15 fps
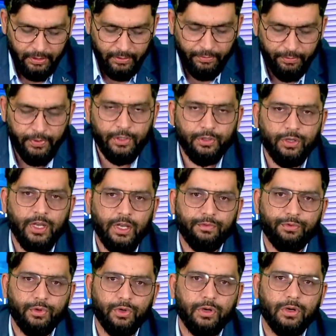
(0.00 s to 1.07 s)
where you have
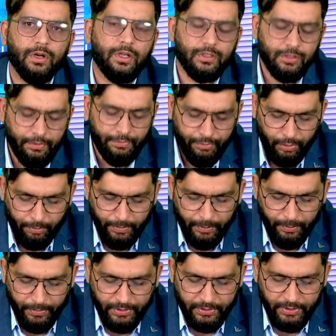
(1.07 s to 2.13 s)
4 softcore
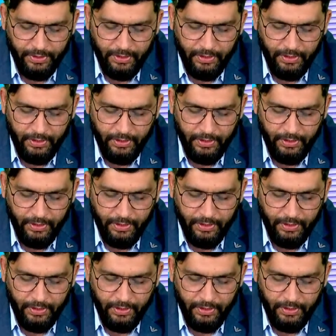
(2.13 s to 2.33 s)
papers,